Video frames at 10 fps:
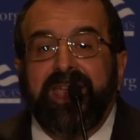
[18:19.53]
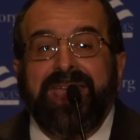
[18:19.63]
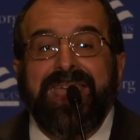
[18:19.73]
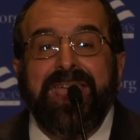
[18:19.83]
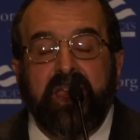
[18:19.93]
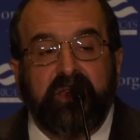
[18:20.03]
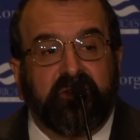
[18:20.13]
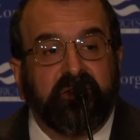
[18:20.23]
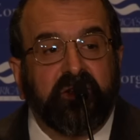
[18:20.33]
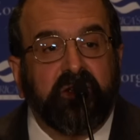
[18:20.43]

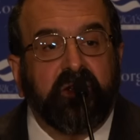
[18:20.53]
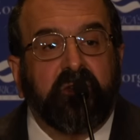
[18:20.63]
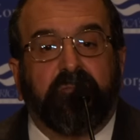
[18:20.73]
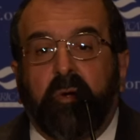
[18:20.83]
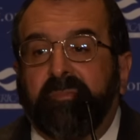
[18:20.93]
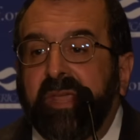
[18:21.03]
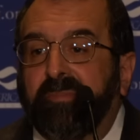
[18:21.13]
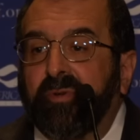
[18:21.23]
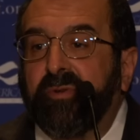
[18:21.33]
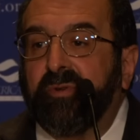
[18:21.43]
and for
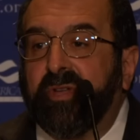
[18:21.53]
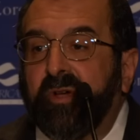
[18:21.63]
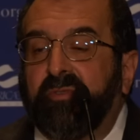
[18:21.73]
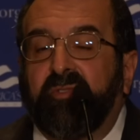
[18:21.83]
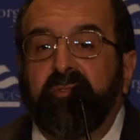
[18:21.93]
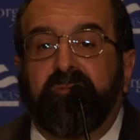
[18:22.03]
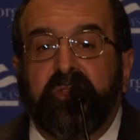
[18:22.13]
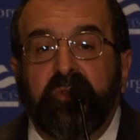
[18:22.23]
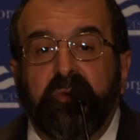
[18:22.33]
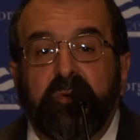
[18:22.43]
people who go to
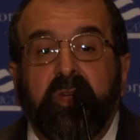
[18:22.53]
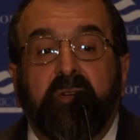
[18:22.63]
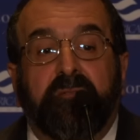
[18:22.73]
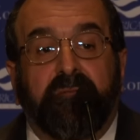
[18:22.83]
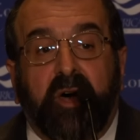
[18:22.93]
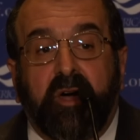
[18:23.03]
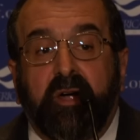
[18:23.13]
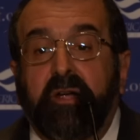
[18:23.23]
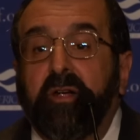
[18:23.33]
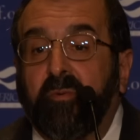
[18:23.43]
view
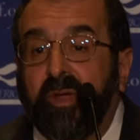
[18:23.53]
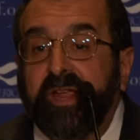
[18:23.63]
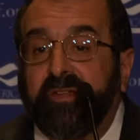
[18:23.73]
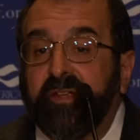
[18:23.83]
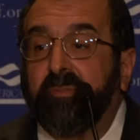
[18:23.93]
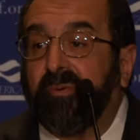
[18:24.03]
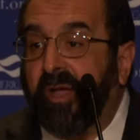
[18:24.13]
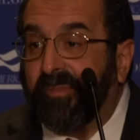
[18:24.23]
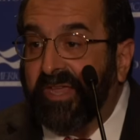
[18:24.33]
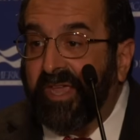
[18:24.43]
far right
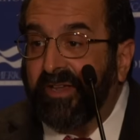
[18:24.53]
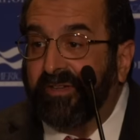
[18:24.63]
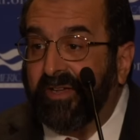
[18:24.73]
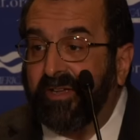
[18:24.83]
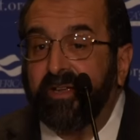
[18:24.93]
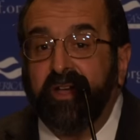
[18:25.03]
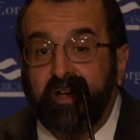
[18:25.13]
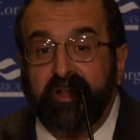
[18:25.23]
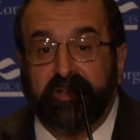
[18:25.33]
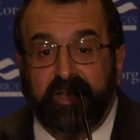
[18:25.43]
propaganda
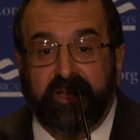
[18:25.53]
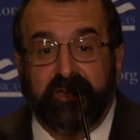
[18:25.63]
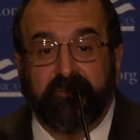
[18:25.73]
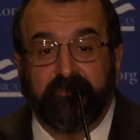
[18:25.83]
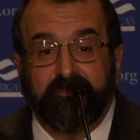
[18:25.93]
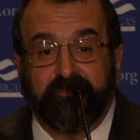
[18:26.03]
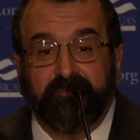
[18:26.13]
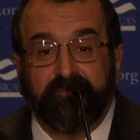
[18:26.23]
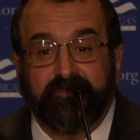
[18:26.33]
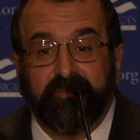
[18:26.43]
online.
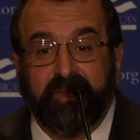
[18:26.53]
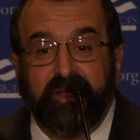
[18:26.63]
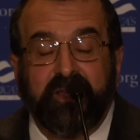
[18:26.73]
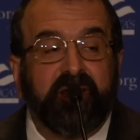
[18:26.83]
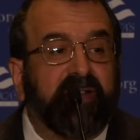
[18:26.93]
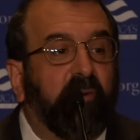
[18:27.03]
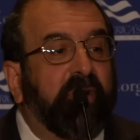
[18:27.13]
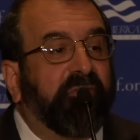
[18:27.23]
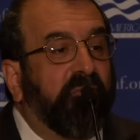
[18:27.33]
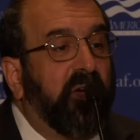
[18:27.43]
Now,
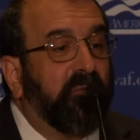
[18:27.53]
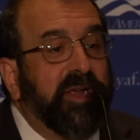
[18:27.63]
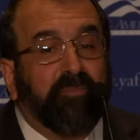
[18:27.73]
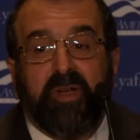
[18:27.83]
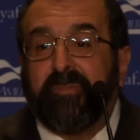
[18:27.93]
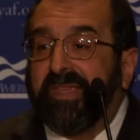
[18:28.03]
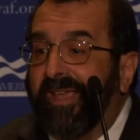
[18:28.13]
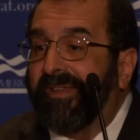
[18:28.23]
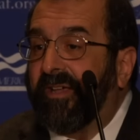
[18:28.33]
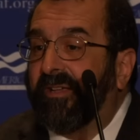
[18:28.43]
what's far right
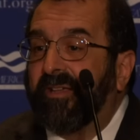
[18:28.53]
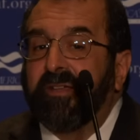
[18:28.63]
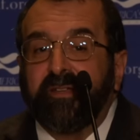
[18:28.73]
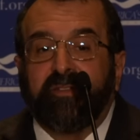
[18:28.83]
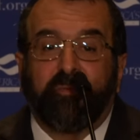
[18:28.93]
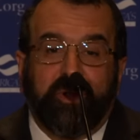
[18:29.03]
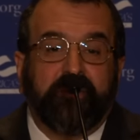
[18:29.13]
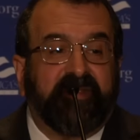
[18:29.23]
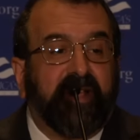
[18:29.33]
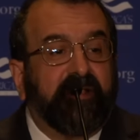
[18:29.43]
propaganda? That's why
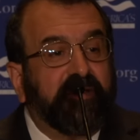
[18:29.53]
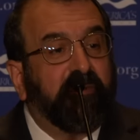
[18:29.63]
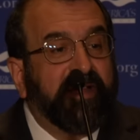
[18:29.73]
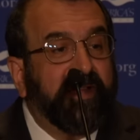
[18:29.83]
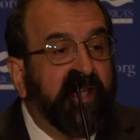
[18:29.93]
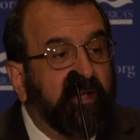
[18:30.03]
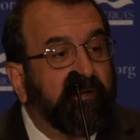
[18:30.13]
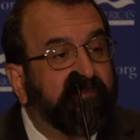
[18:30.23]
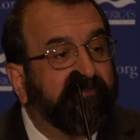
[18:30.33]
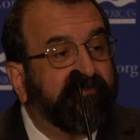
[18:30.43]
I'm telling you right now.